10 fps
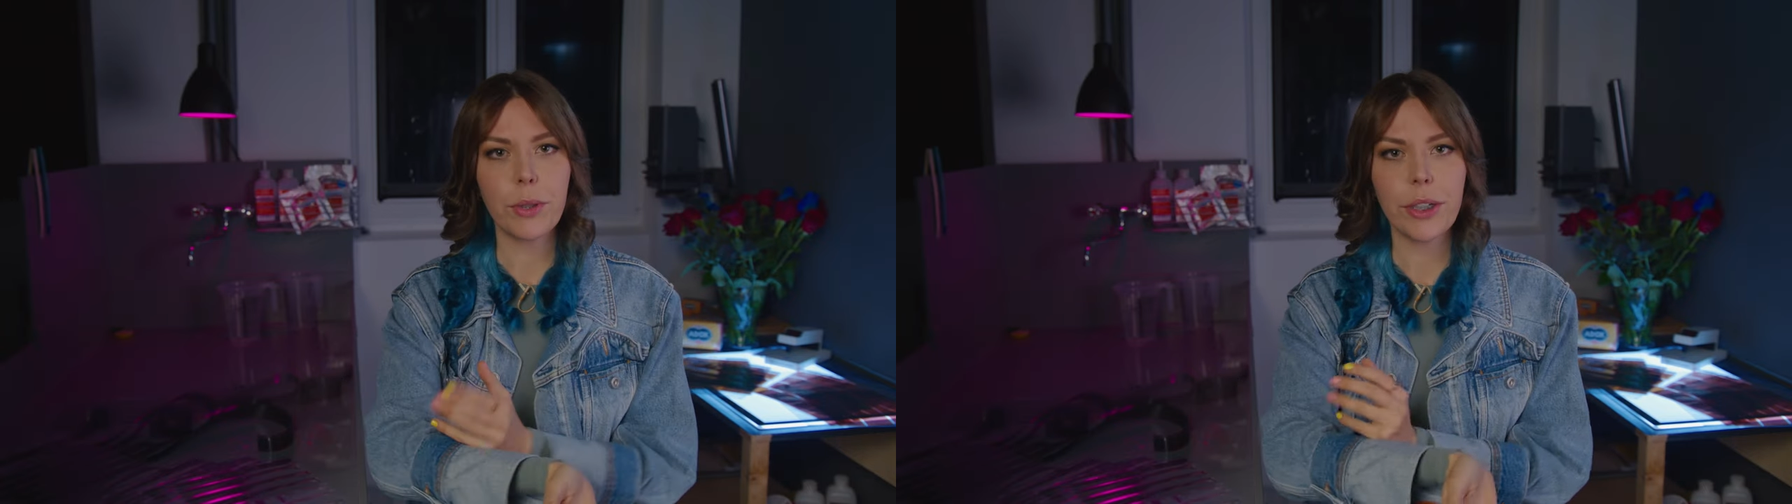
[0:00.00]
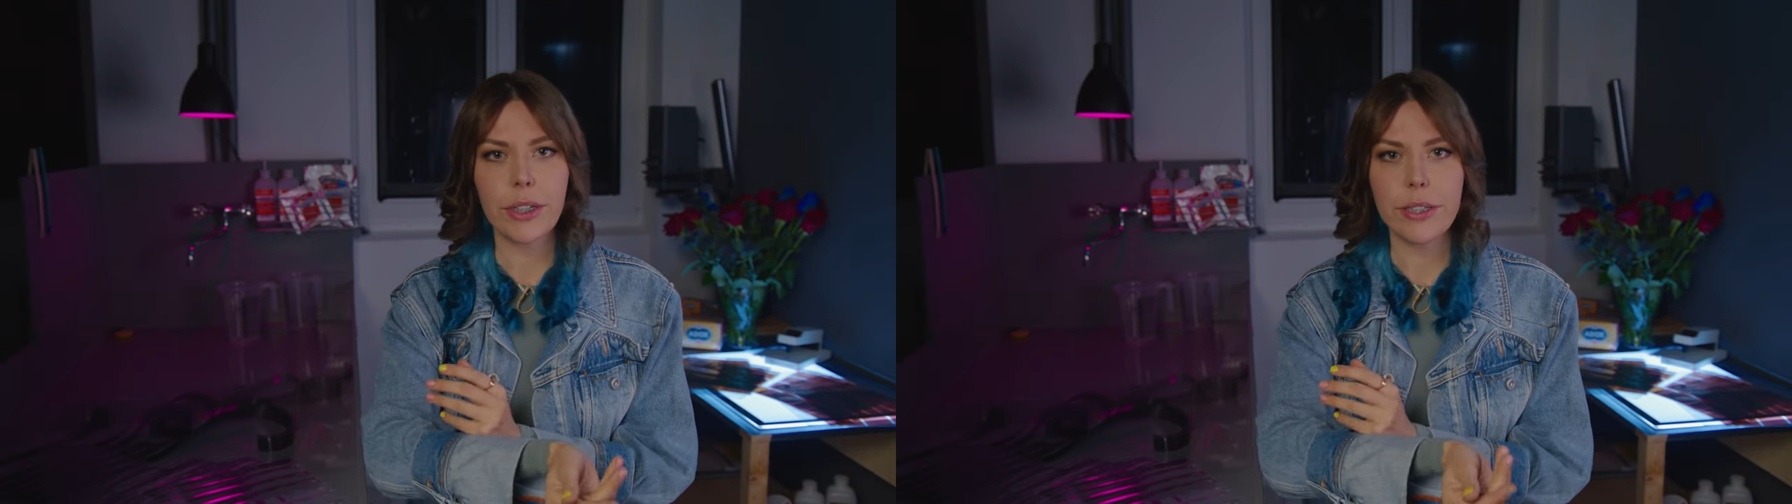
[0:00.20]

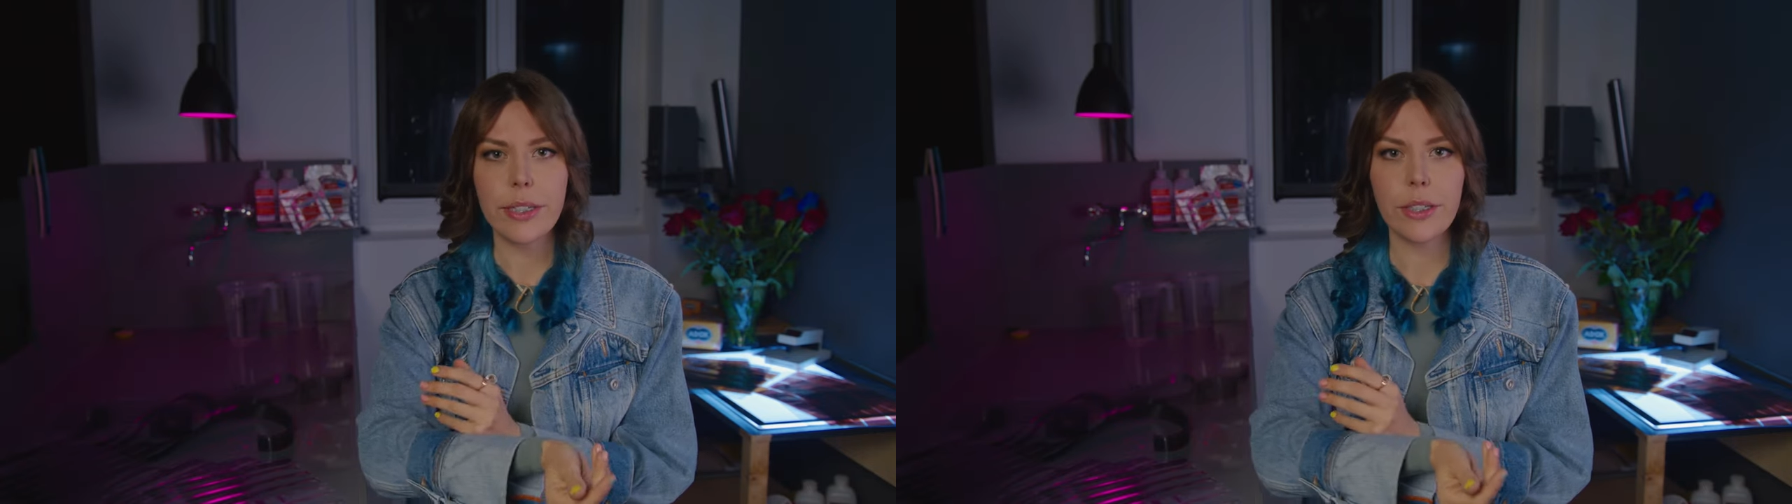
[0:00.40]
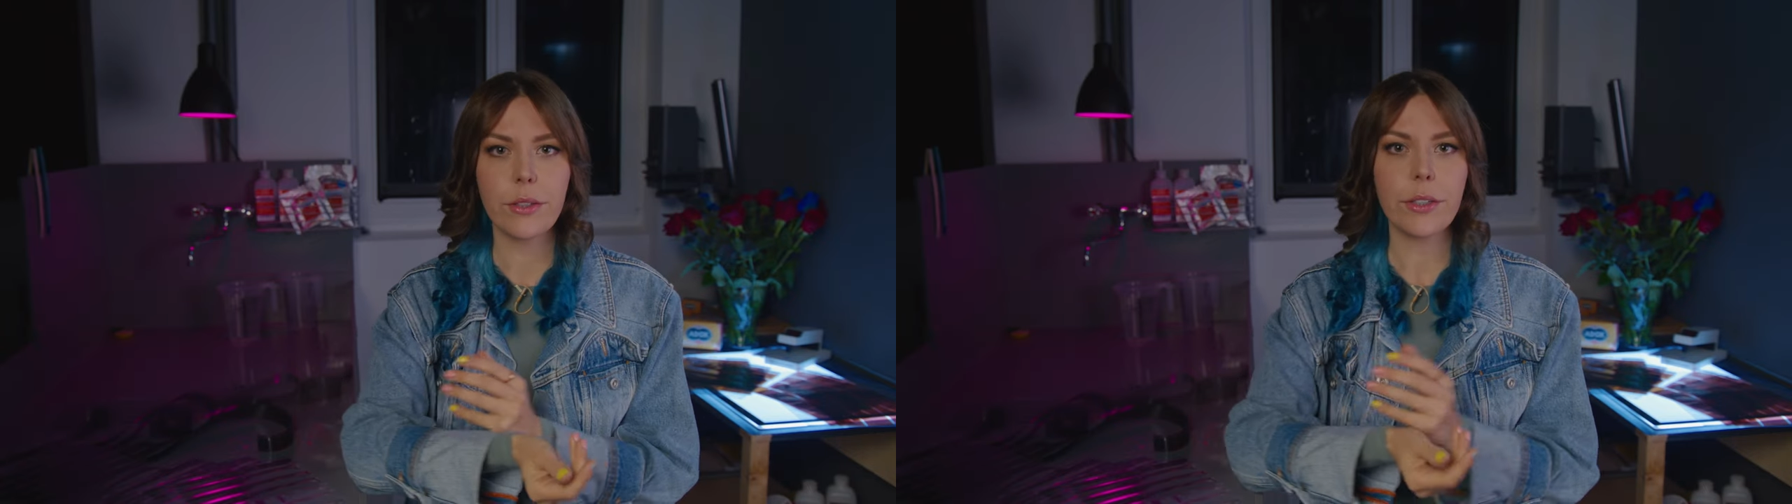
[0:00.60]
work at a
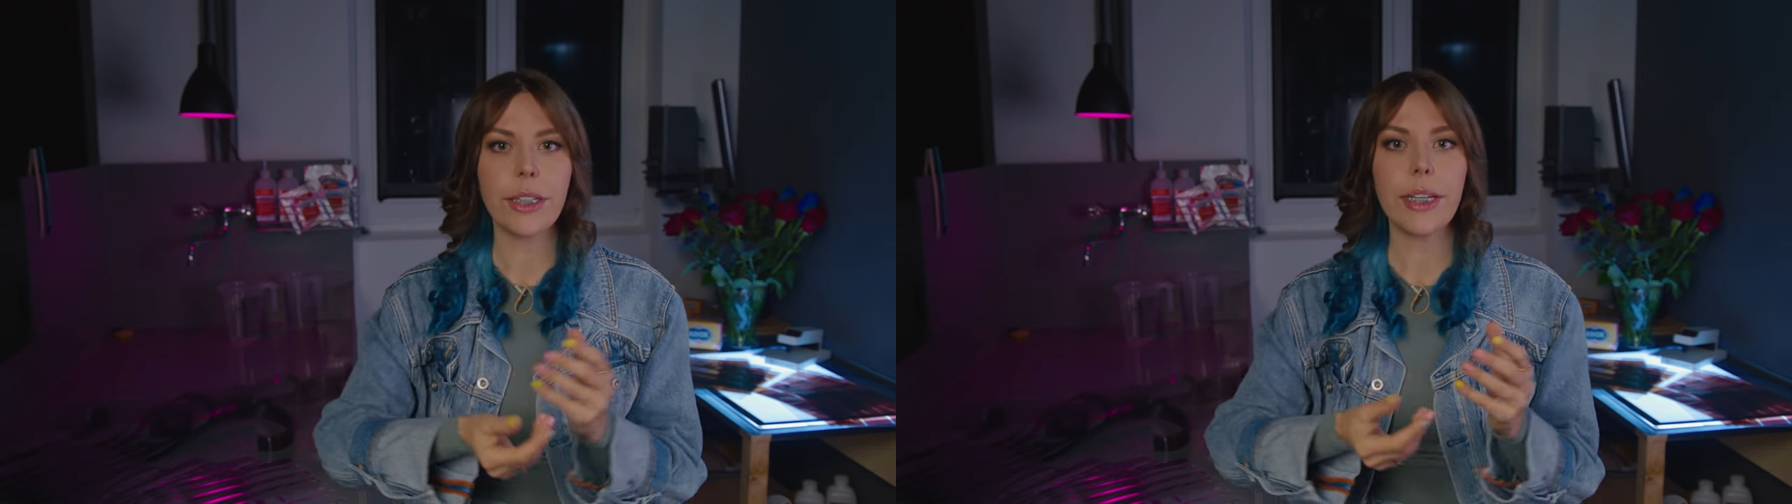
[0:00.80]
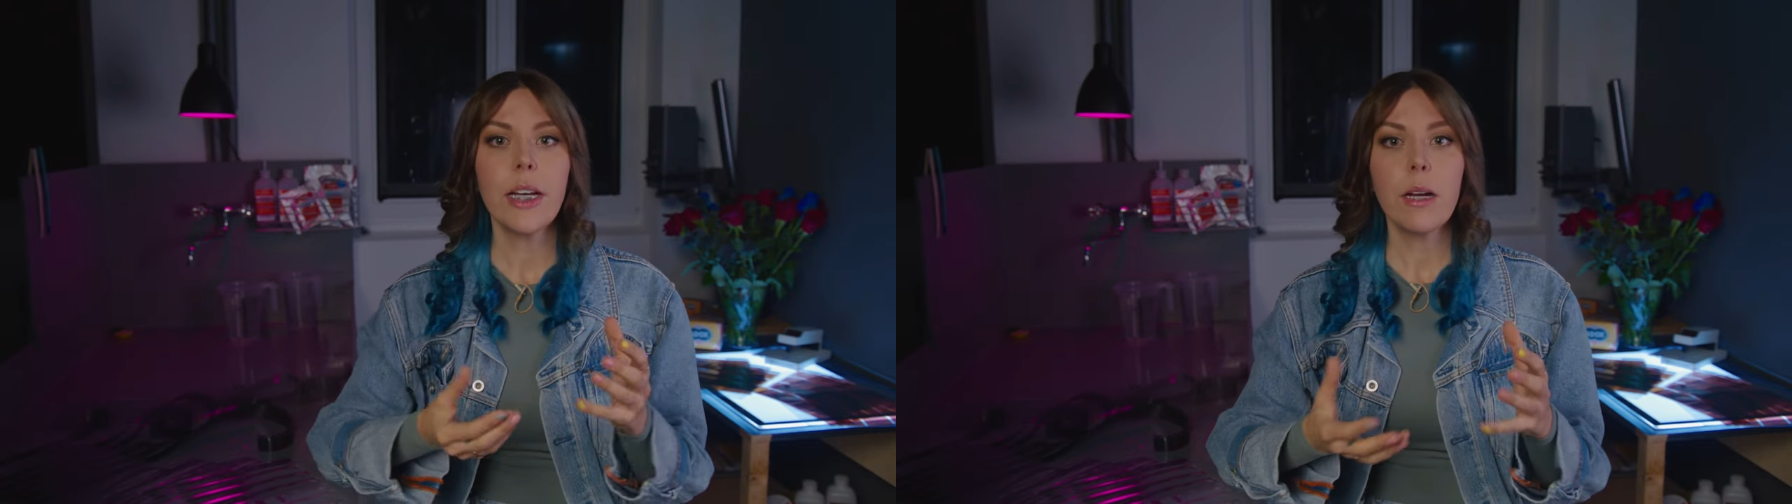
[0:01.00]

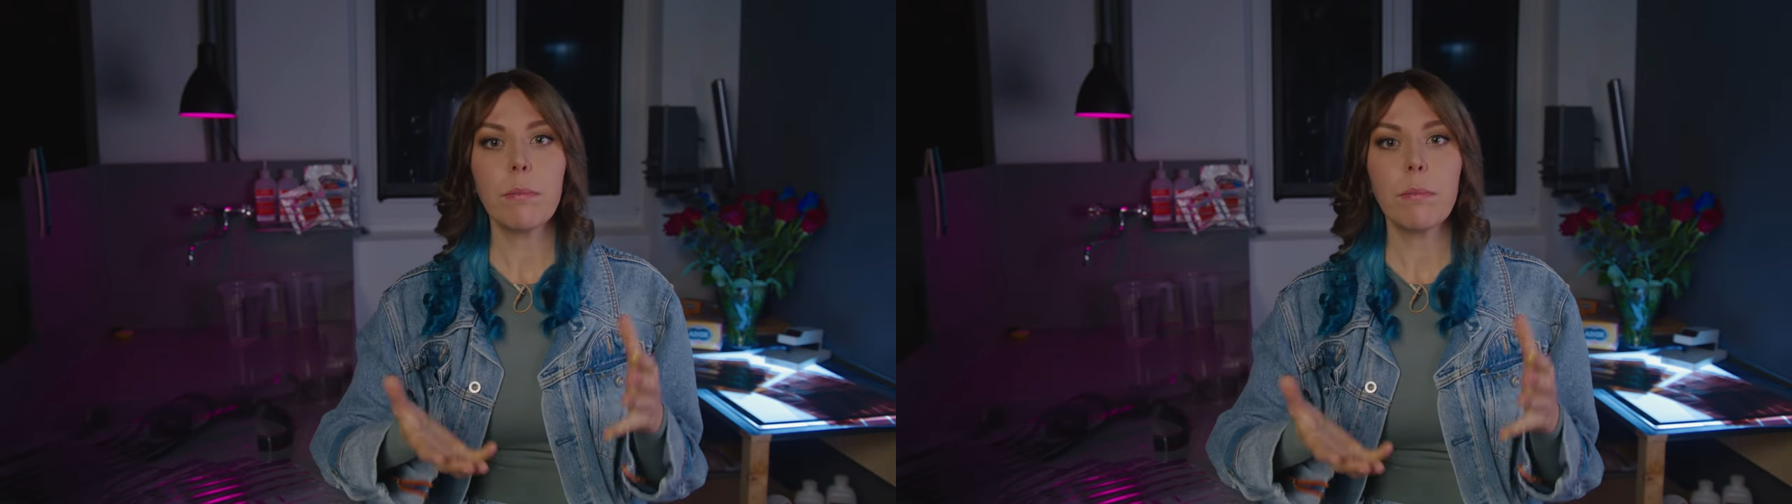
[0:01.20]
security,